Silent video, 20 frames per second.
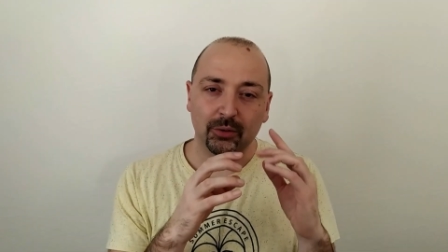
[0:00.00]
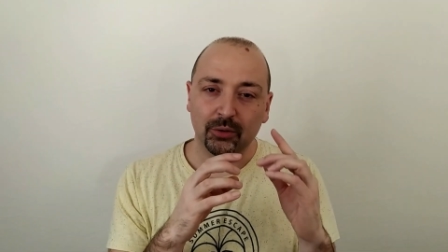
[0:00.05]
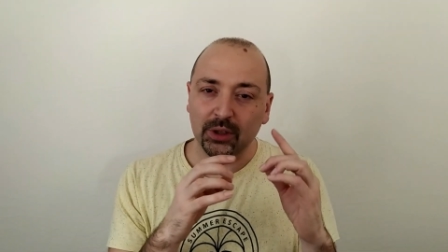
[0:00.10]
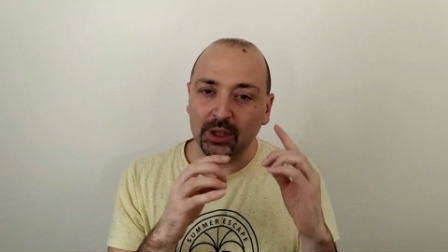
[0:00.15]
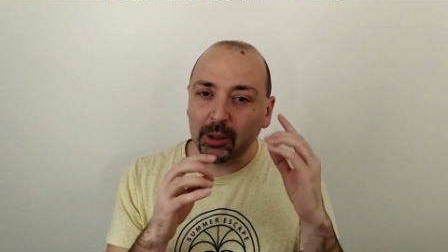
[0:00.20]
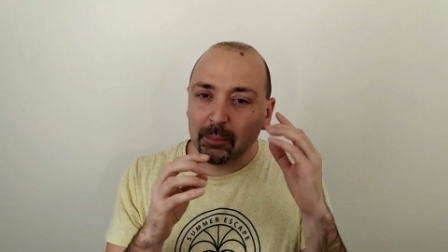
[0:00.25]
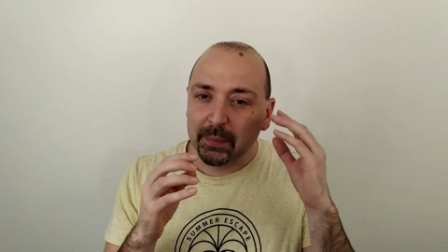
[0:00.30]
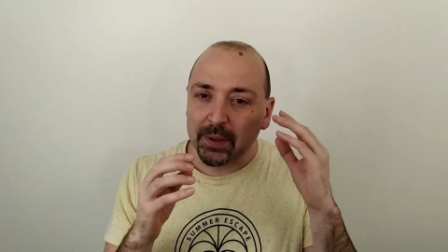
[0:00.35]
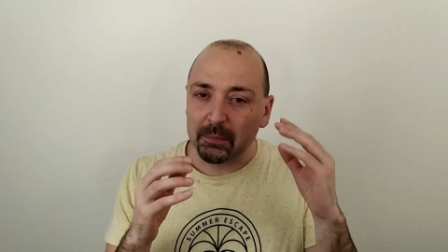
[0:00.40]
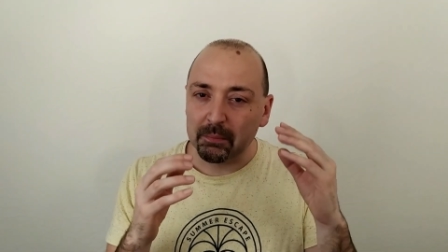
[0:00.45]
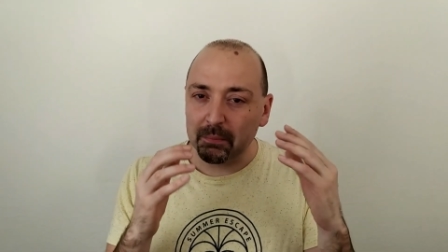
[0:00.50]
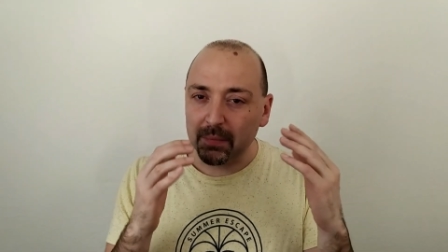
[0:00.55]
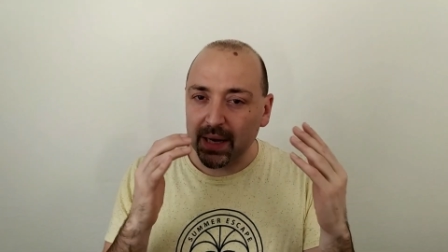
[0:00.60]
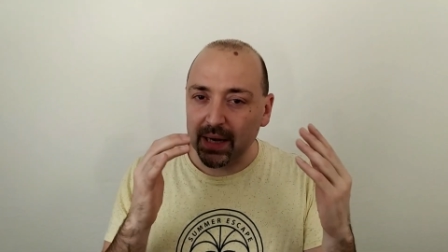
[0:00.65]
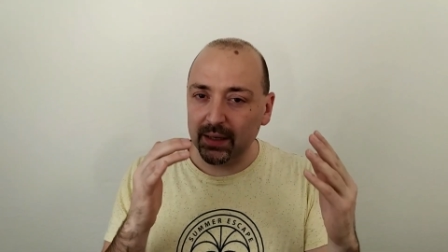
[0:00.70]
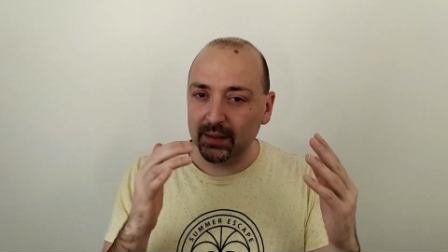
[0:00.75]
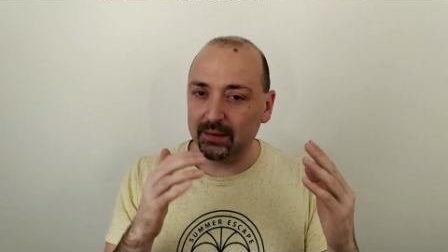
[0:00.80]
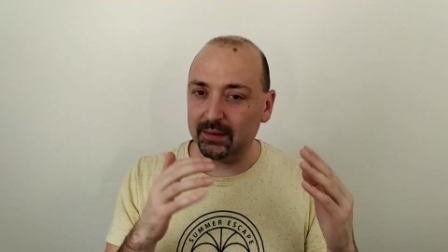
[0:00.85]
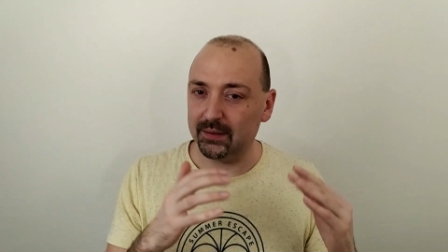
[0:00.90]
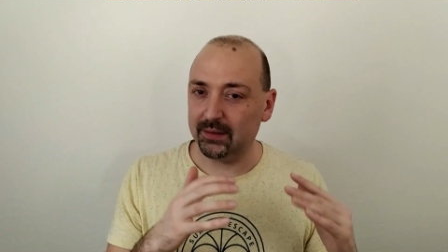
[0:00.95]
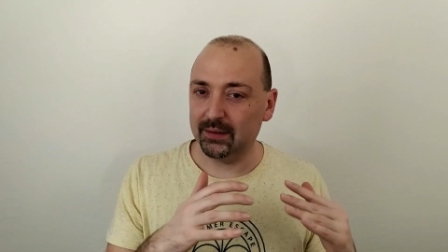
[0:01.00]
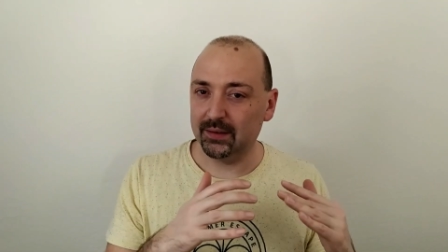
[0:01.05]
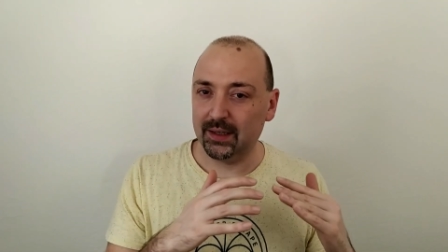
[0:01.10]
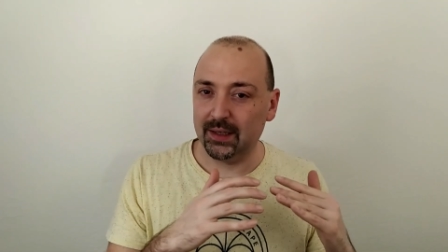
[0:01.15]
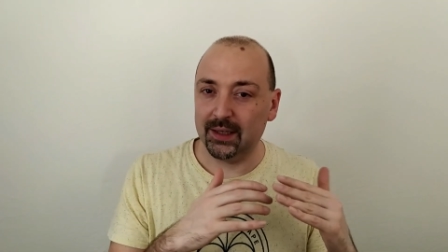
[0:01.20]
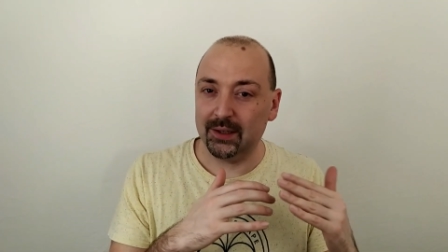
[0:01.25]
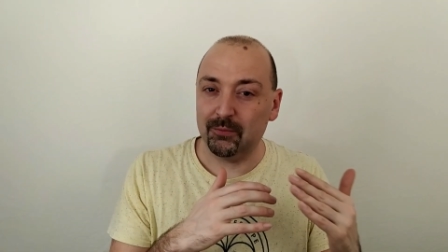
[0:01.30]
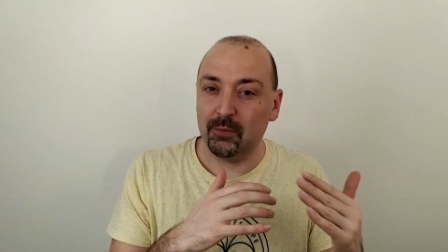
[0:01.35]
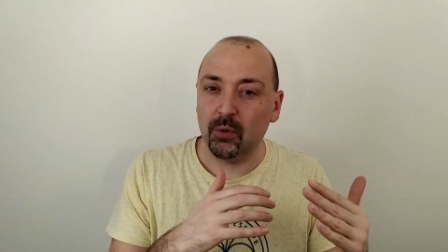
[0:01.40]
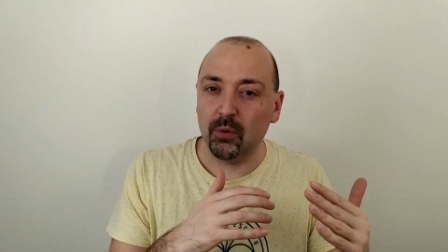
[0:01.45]
Keep in mind
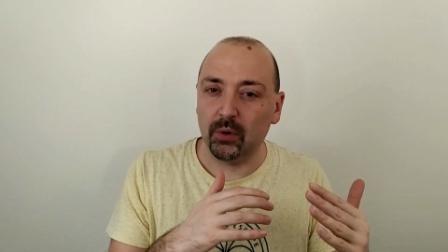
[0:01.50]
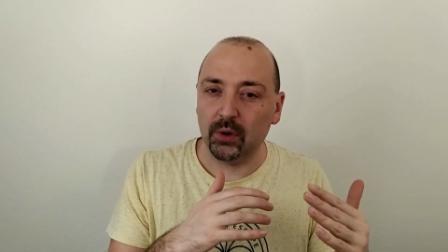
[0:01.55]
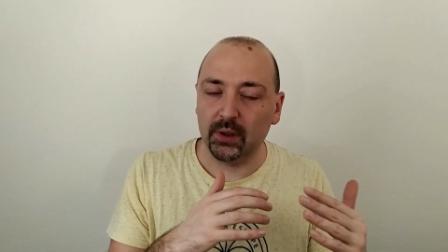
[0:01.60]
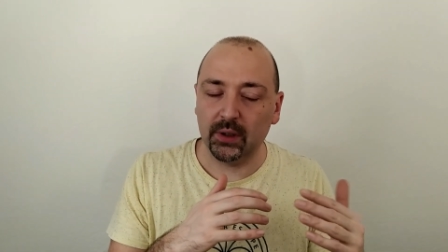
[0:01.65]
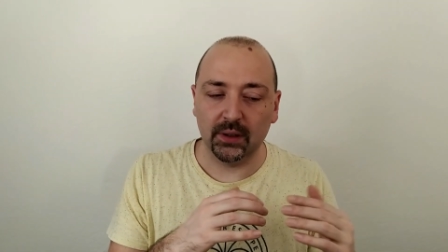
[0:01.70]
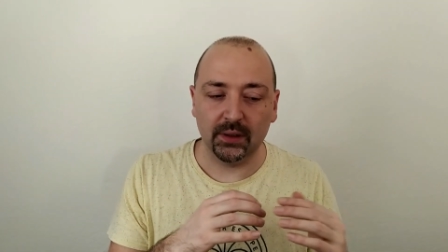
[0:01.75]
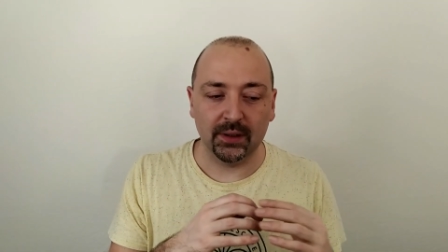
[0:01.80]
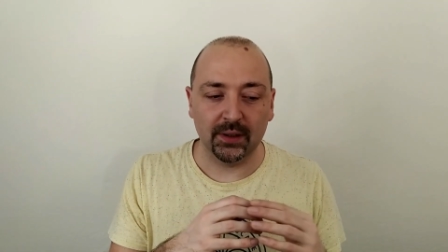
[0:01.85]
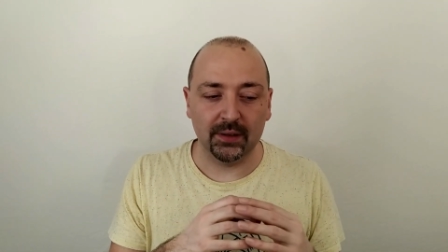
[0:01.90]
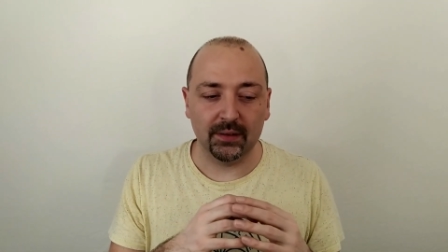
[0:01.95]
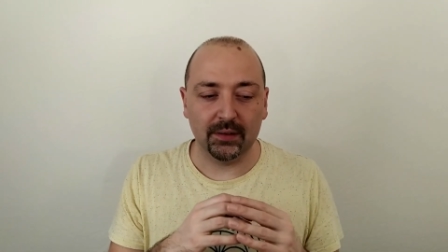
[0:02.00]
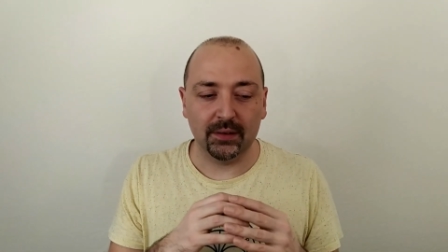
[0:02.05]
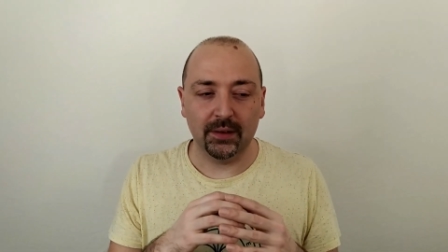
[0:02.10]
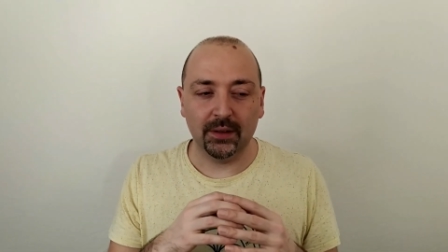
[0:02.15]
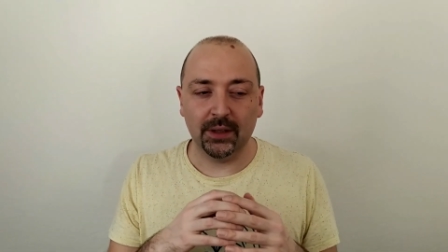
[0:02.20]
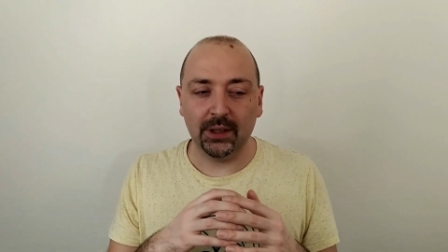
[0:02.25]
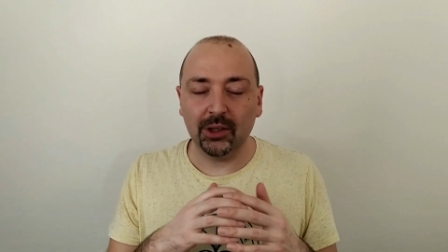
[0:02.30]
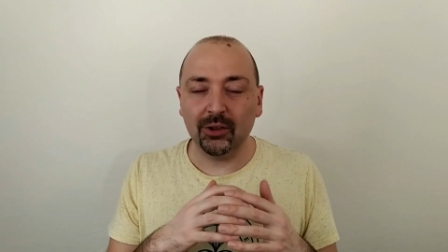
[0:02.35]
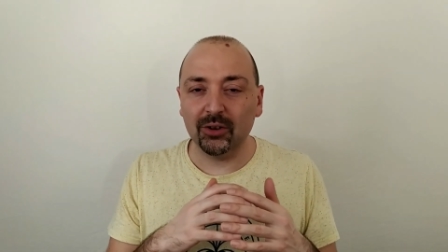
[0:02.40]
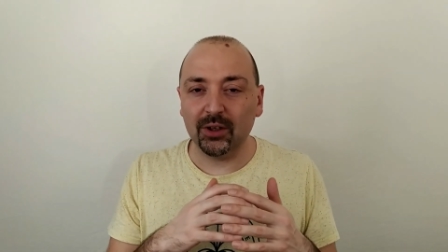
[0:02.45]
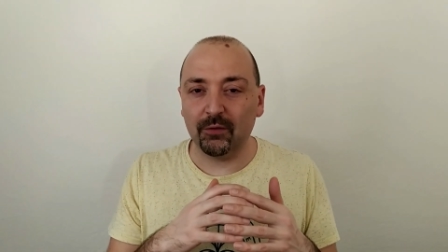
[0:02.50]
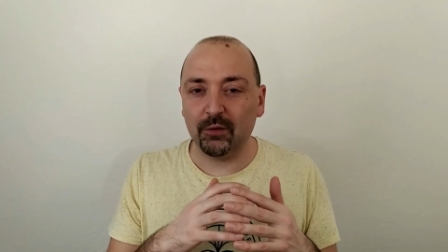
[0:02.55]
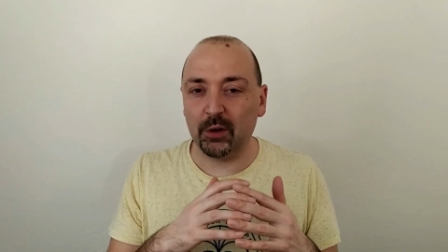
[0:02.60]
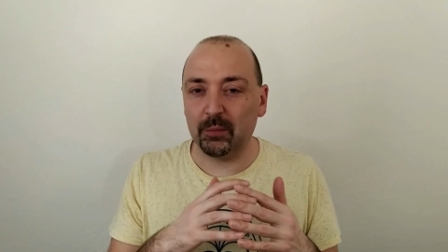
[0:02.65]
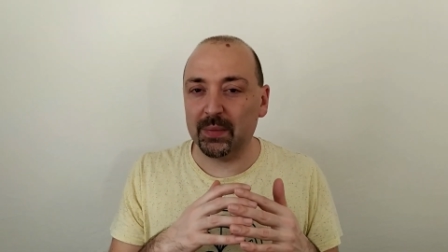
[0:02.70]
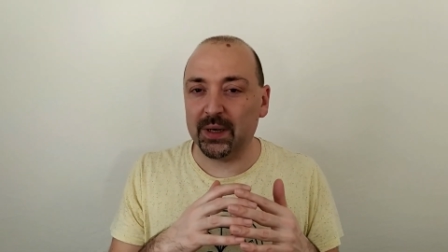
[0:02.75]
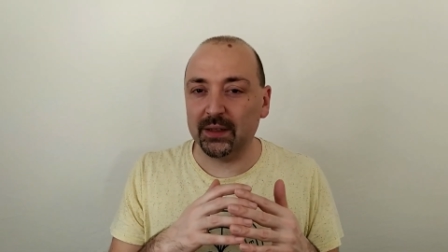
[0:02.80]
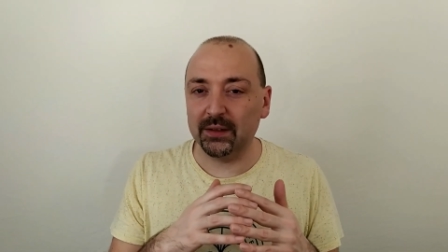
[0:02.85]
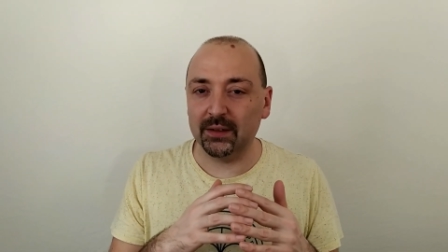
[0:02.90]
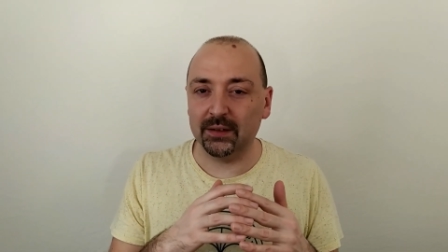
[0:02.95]
a warning that not
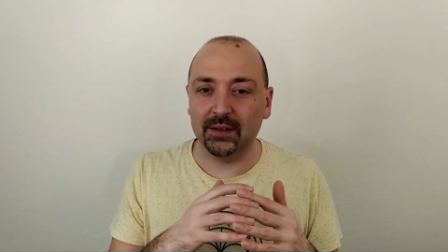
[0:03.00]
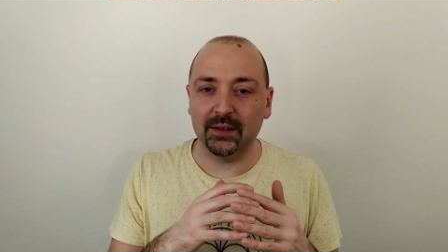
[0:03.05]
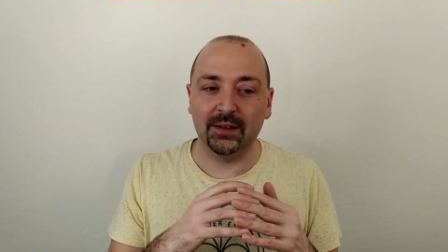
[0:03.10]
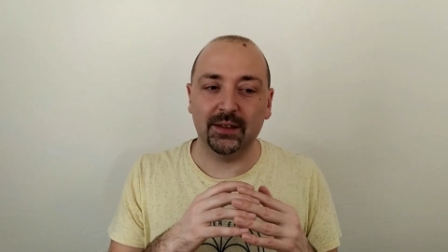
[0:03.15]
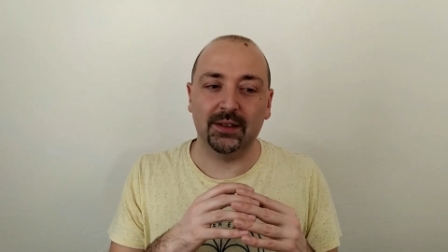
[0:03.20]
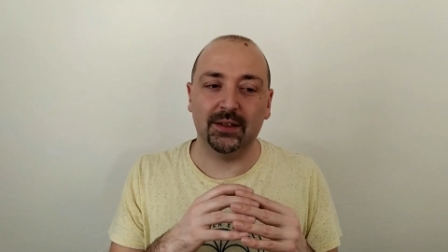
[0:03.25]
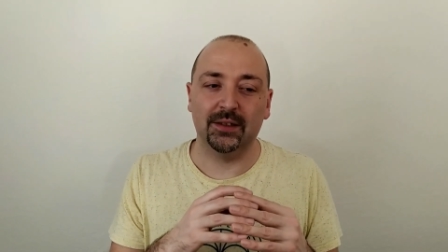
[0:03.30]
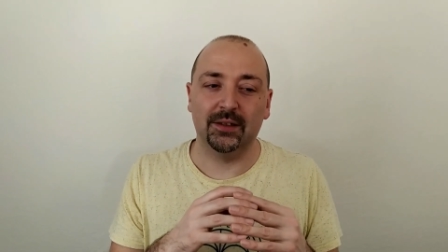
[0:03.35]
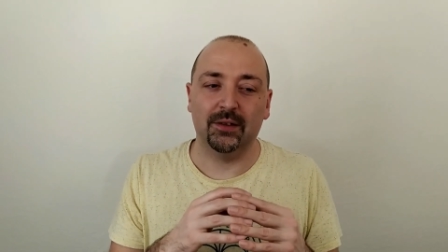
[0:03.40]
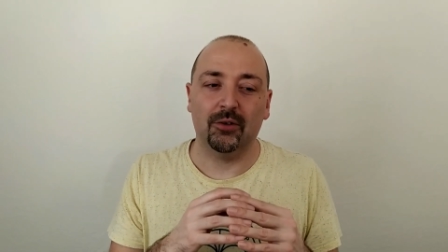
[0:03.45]
everybody that is